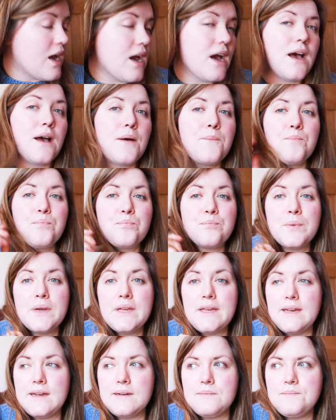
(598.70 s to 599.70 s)

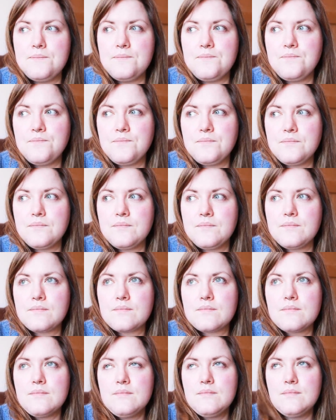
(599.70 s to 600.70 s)
But yeah,
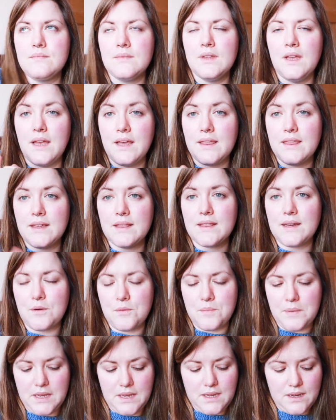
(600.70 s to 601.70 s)
I think that
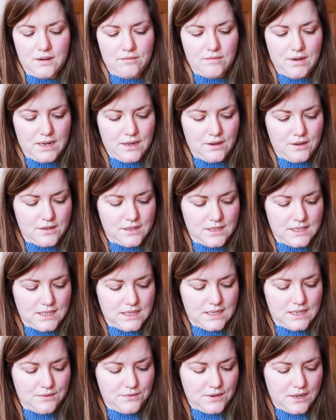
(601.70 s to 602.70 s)
would be a really good
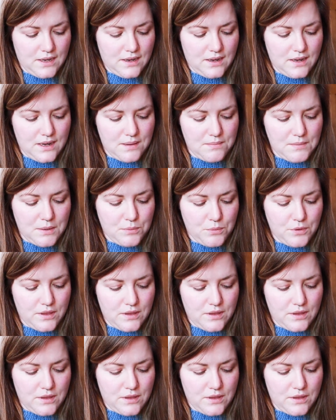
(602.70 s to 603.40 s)
idea if I can come up